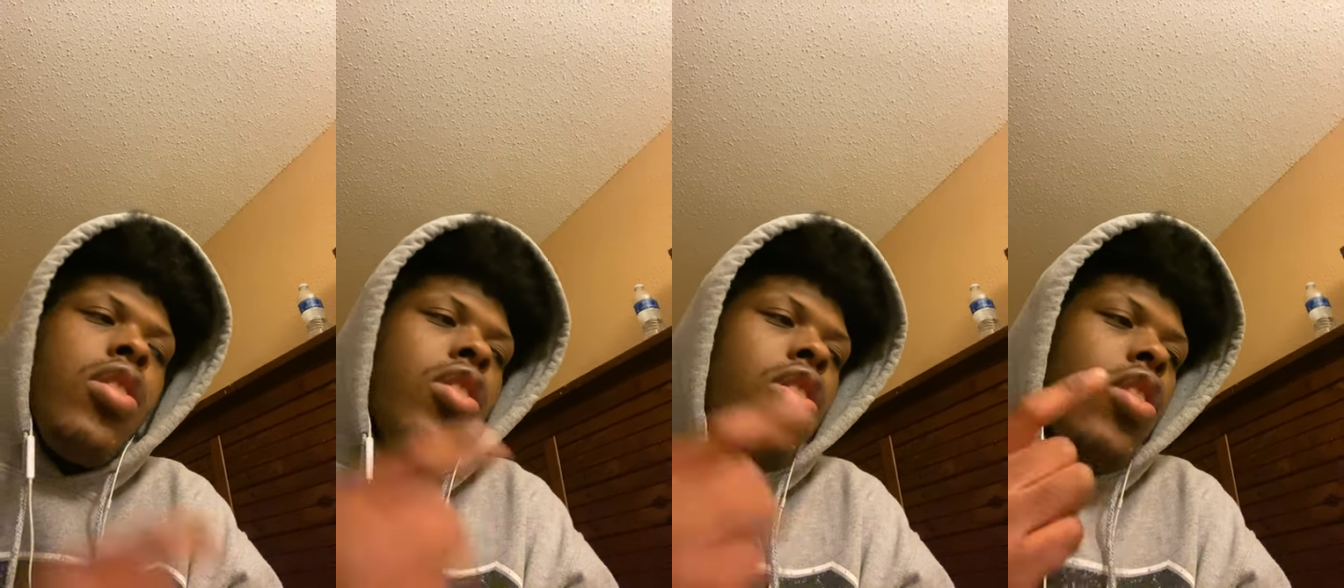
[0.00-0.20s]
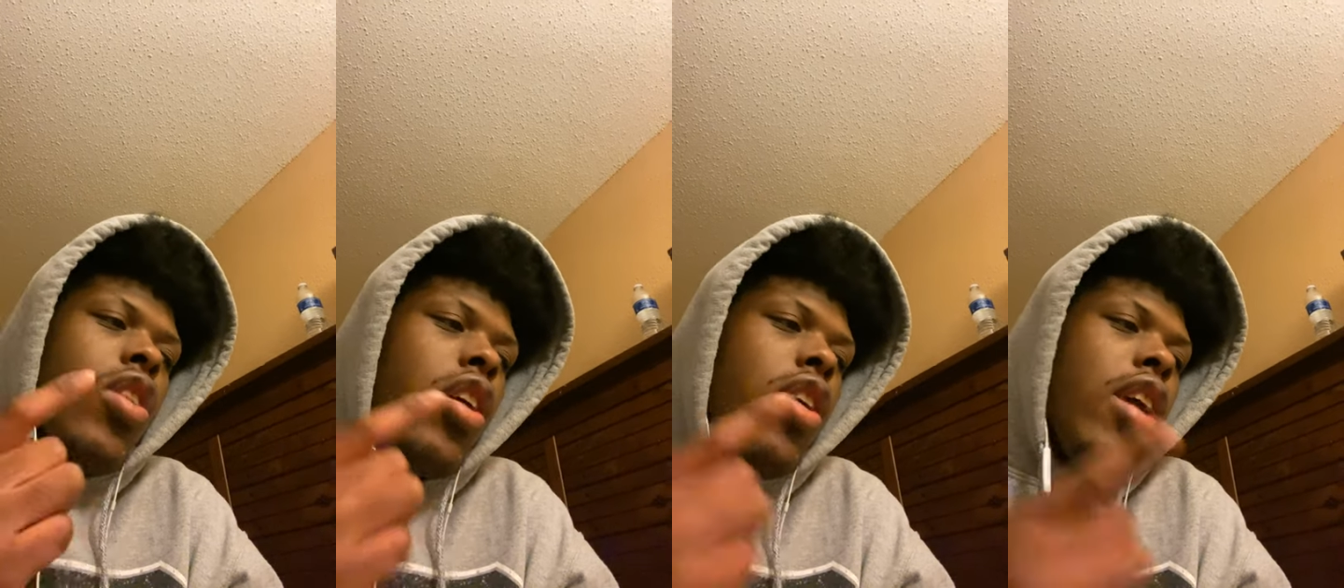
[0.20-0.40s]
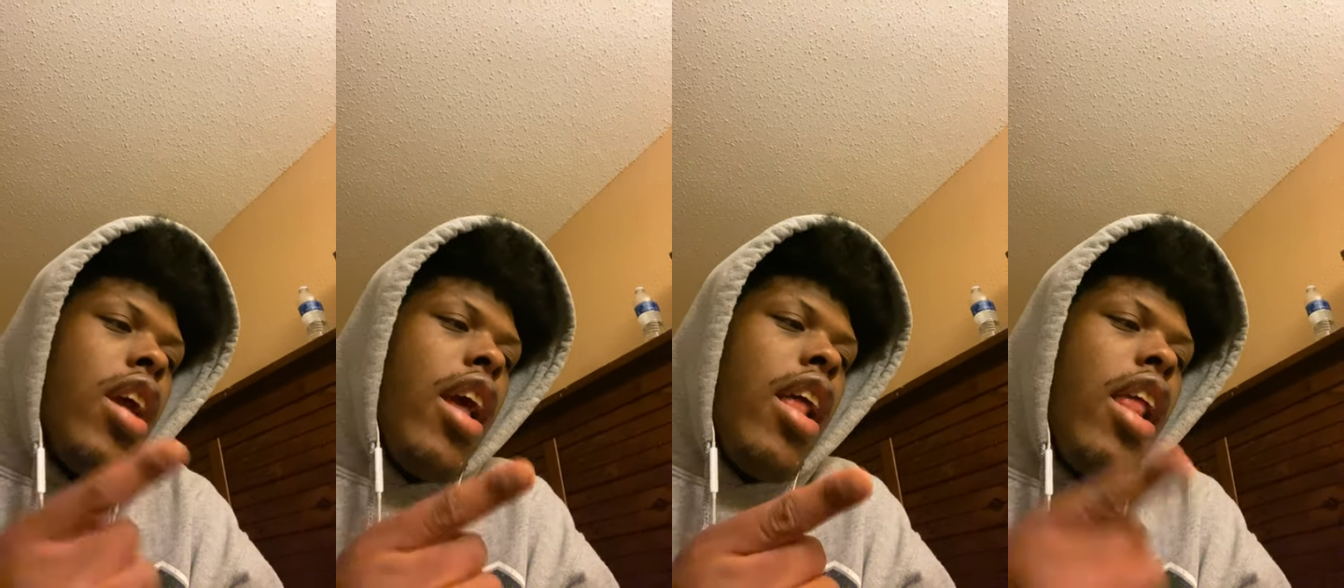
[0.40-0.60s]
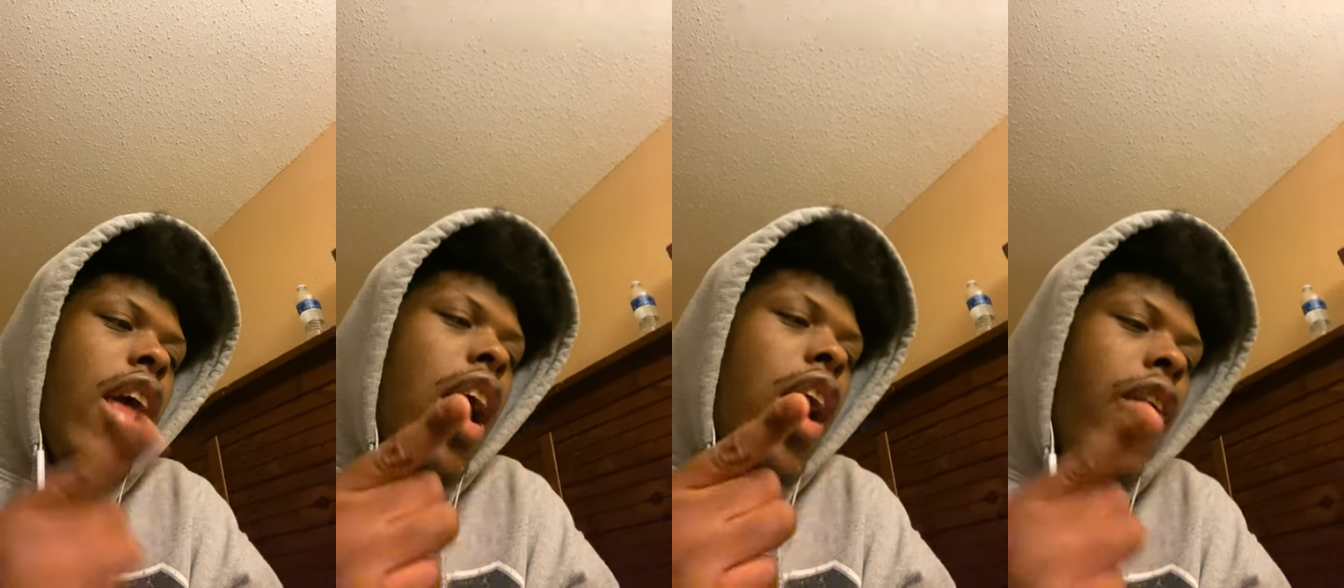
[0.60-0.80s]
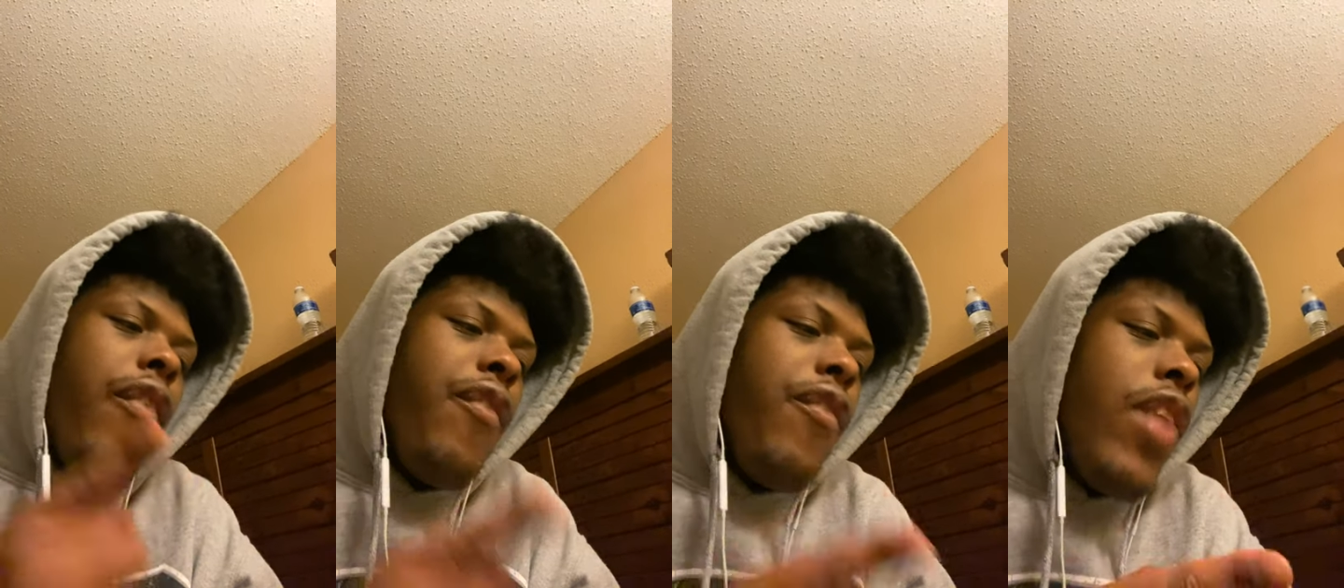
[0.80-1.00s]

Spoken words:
You gotta have